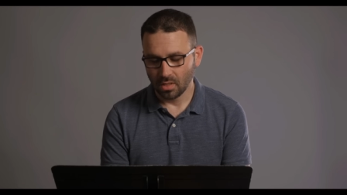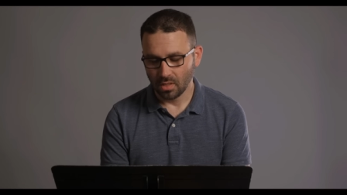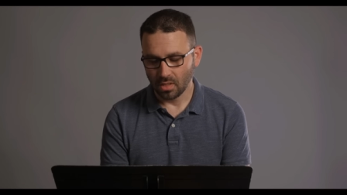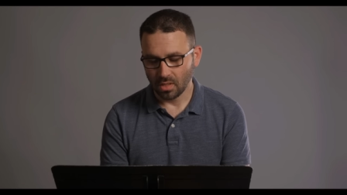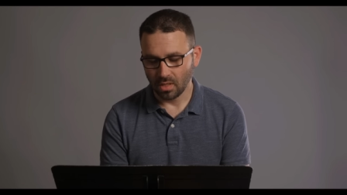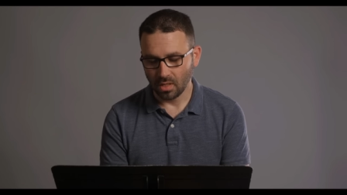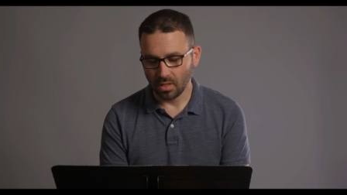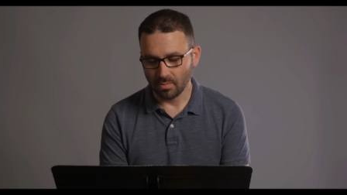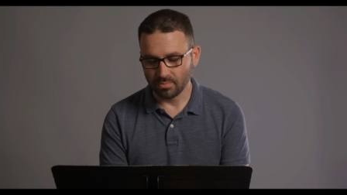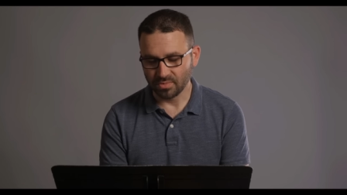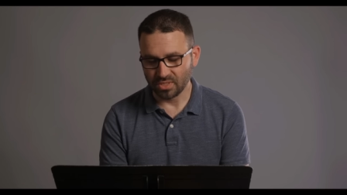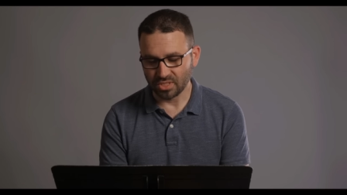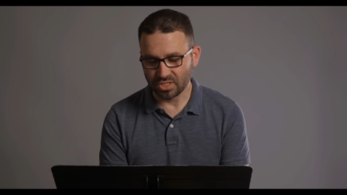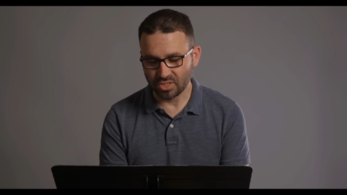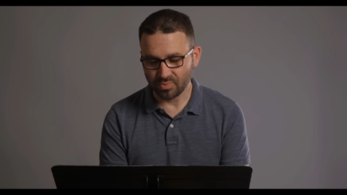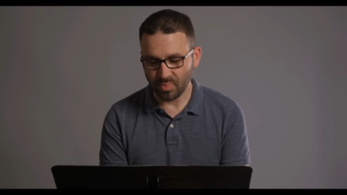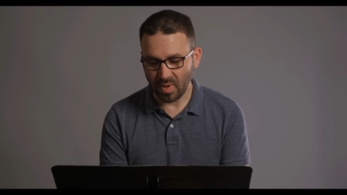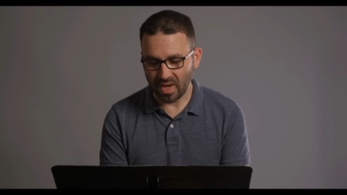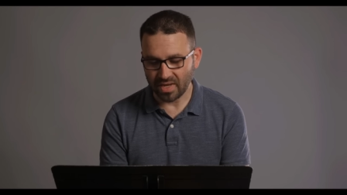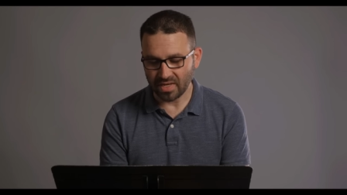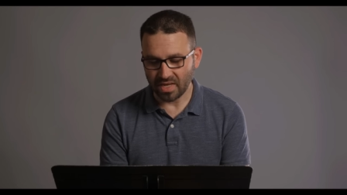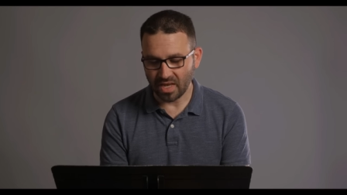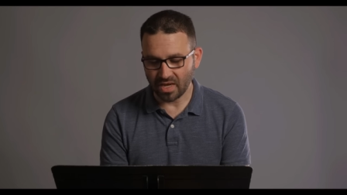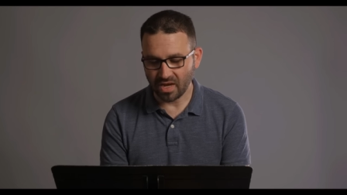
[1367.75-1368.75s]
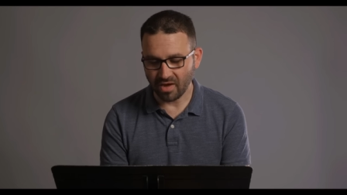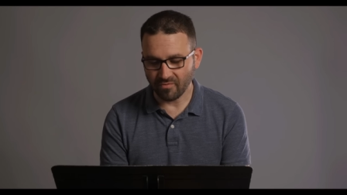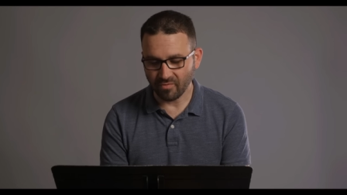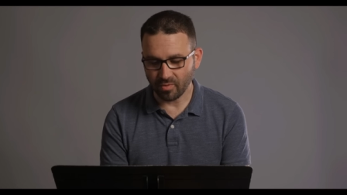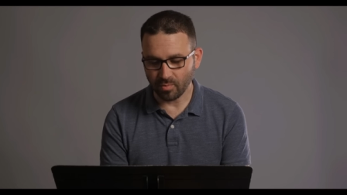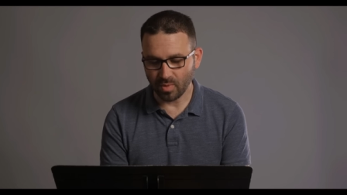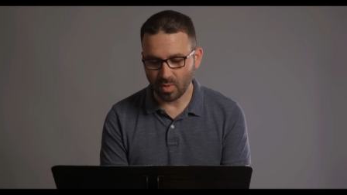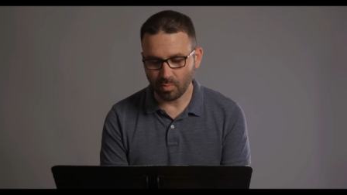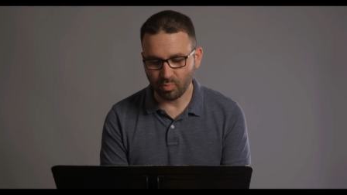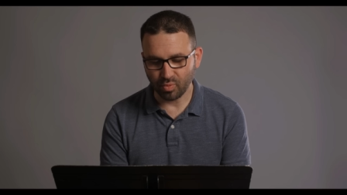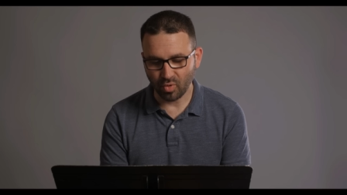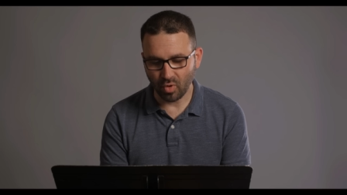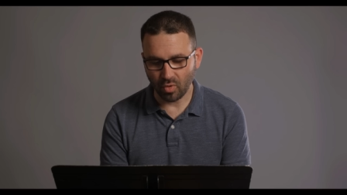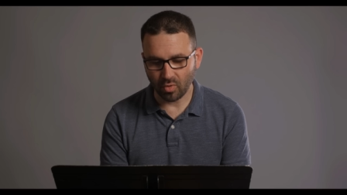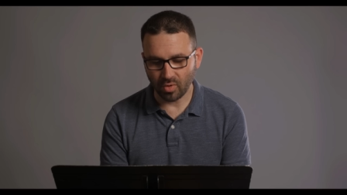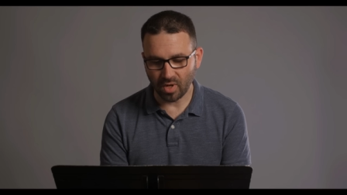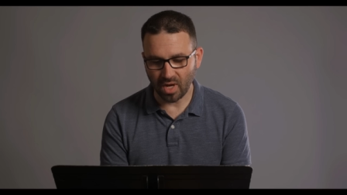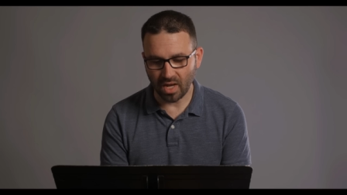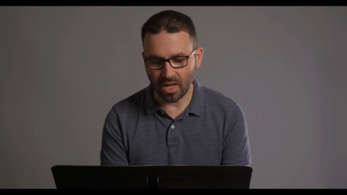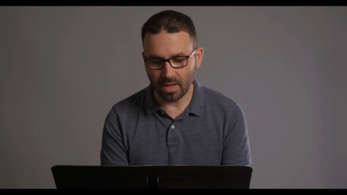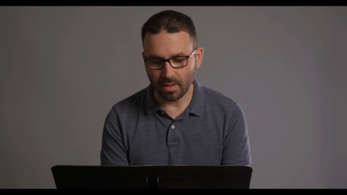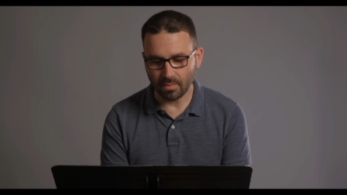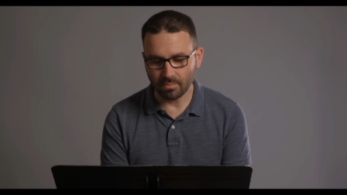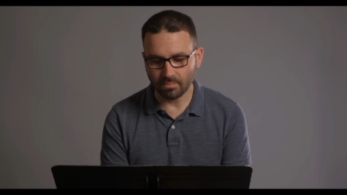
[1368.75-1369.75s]
Um, despite a government
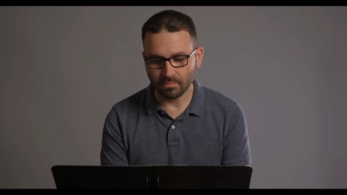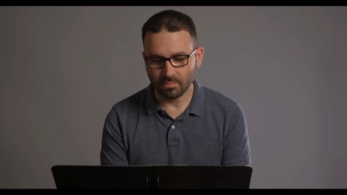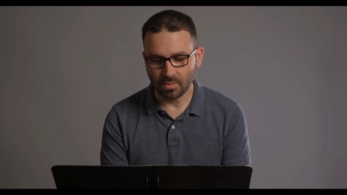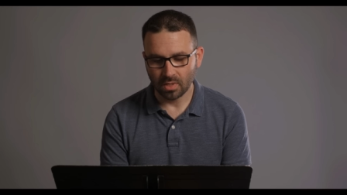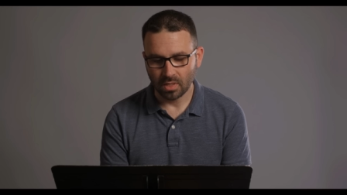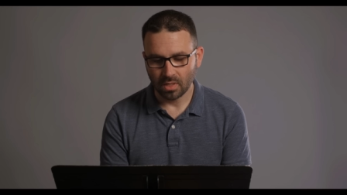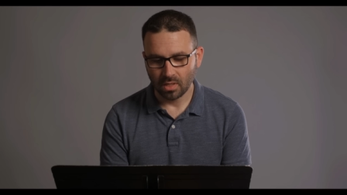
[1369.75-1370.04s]
program